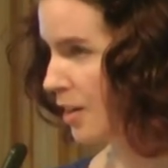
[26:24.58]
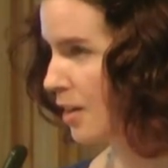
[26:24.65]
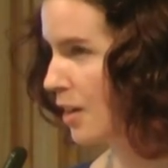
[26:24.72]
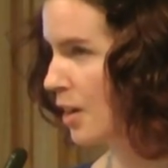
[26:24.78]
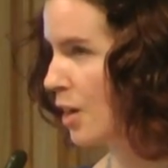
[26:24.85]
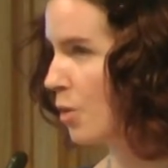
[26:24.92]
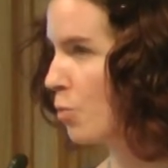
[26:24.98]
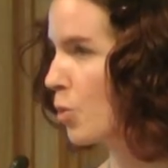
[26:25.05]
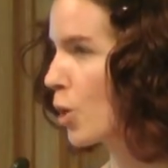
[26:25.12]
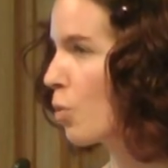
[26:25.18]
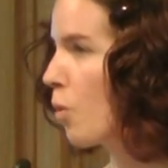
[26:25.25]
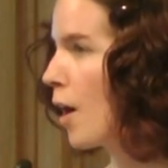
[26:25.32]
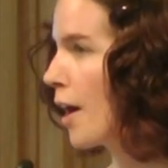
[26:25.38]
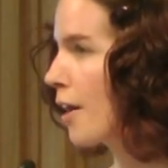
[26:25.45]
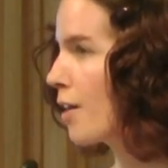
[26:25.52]
It
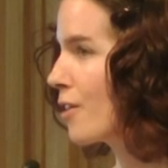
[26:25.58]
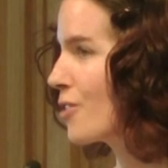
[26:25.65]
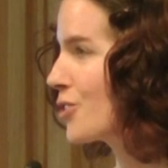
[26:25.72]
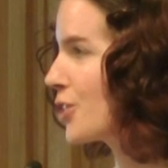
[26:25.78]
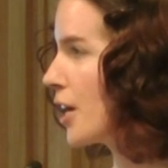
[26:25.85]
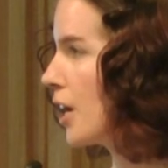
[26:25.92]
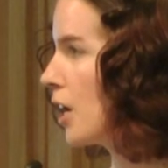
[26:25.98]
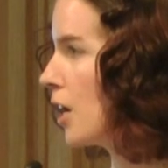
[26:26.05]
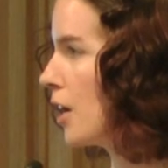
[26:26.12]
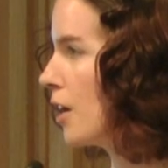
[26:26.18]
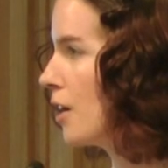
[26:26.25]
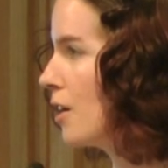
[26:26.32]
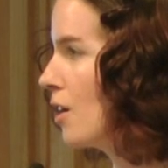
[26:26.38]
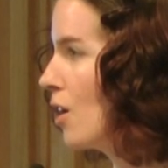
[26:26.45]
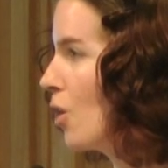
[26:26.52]
requires
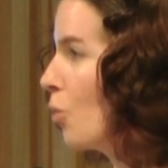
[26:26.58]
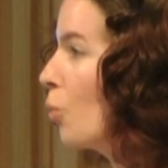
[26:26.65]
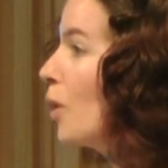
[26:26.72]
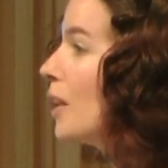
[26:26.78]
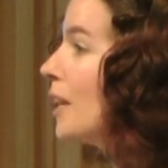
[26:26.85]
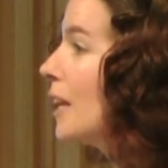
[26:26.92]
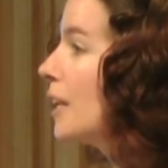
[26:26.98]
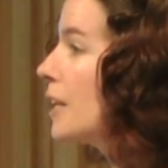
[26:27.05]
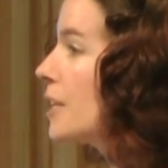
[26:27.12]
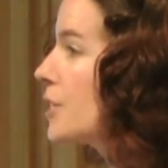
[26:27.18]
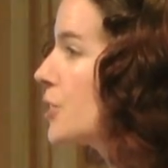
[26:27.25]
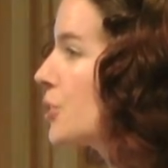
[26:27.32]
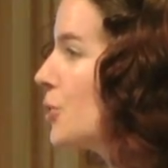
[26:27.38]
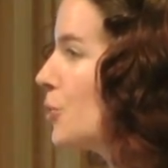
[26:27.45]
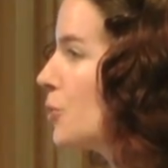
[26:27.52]
a
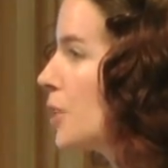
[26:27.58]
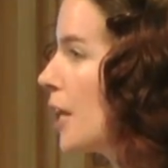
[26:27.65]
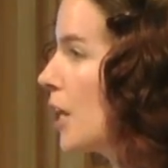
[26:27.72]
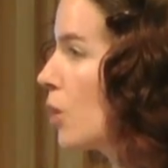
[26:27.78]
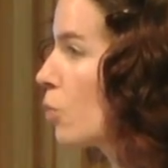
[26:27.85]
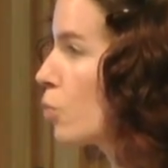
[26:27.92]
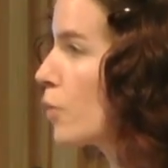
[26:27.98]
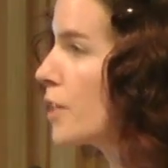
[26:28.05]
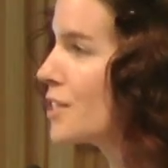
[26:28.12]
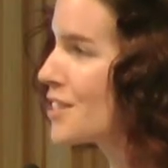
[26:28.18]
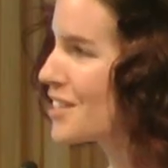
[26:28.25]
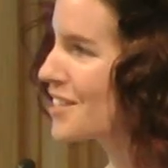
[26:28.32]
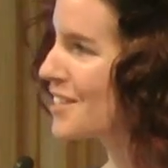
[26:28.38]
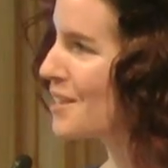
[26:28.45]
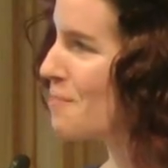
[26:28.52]
willingness to take
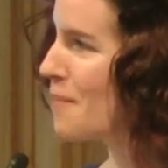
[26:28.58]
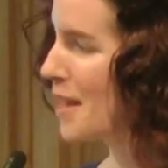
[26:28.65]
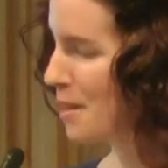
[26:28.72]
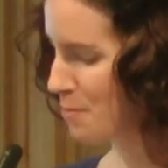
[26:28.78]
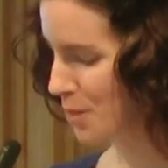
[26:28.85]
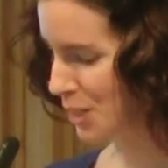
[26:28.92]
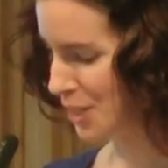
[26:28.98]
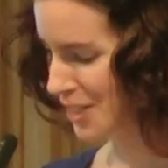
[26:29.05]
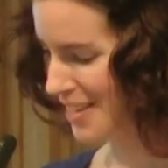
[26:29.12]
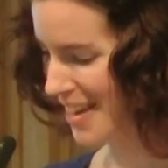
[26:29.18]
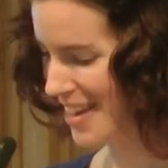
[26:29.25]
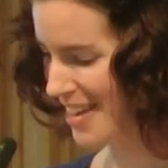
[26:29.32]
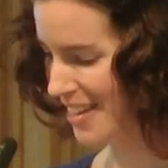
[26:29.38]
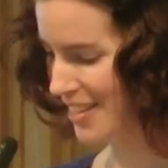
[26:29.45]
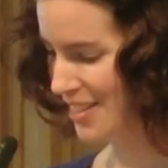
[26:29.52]
risks and make
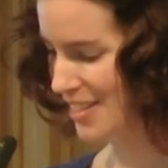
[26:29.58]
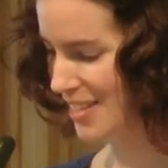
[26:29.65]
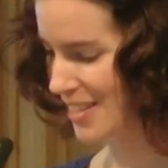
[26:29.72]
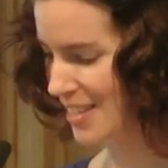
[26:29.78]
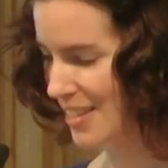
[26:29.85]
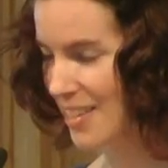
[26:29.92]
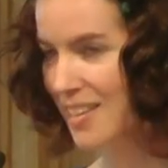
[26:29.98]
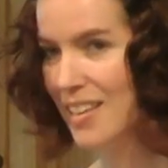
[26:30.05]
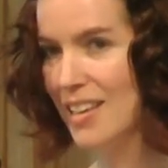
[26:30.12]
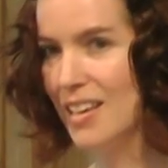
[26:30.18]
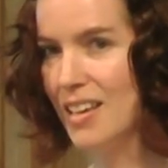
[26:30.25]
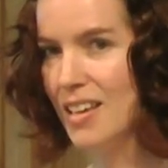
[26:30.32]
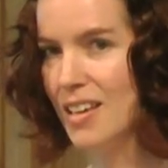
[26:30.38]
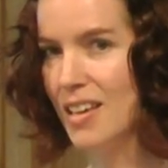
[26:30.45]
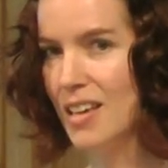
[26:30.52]
mistakes,
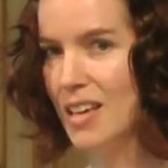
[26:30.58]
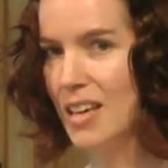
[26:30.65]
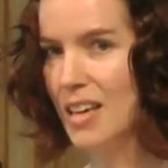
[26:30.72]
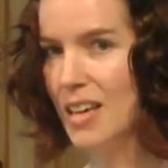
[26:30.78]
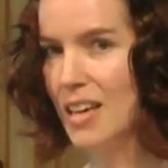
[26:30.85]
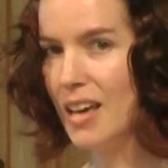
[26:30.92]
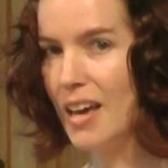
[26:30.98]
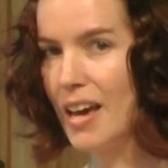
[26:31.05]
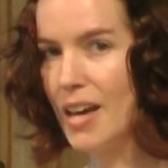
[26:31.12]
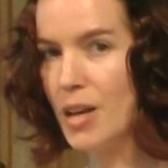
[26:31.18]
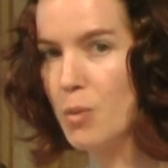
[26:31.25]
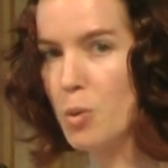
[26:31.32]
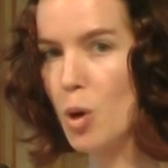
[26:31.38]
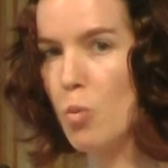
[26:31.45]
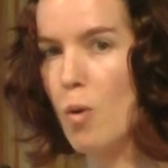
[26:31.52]
and
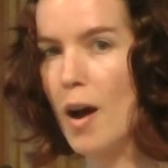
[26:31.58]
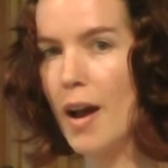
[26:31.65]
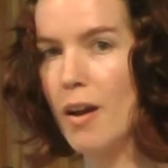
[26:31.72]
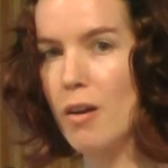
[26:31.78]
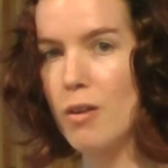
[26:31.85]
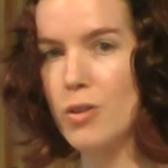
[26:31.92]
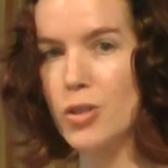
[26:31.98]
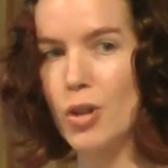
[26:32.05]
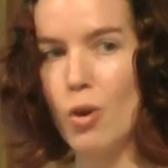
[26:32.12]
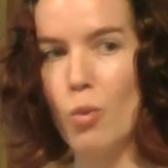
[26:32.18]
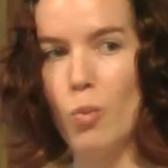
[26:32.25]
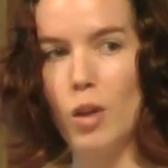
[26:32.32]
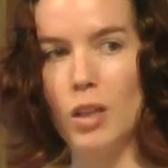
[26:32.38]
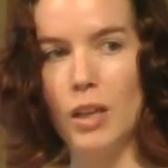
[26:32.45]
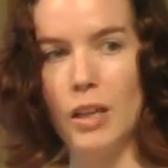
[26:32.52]
it requires a
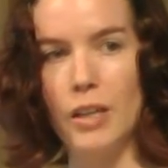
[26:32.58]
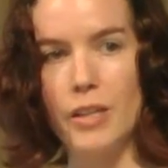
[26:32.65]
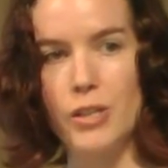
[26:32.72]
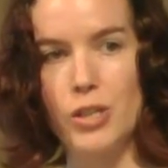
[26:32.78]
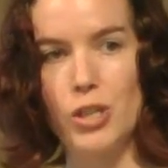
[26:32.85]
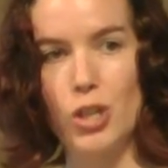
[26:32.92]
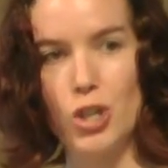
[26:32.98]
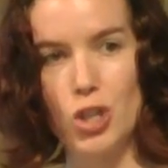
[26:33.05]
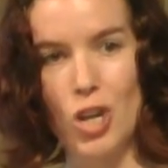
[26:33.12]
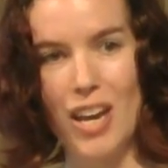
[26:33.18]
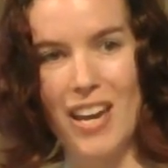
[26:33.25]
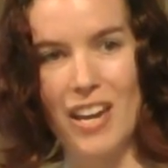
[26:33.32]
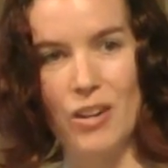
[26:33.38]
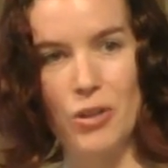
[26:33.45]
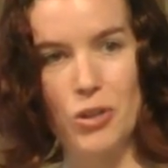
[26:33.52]
willingness to
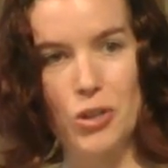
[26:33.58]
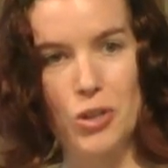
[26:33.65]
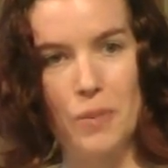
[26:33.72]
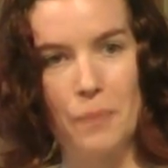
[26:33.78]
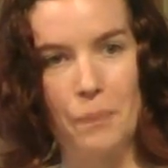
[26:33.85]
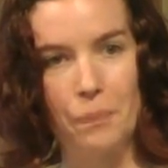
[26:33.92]
change.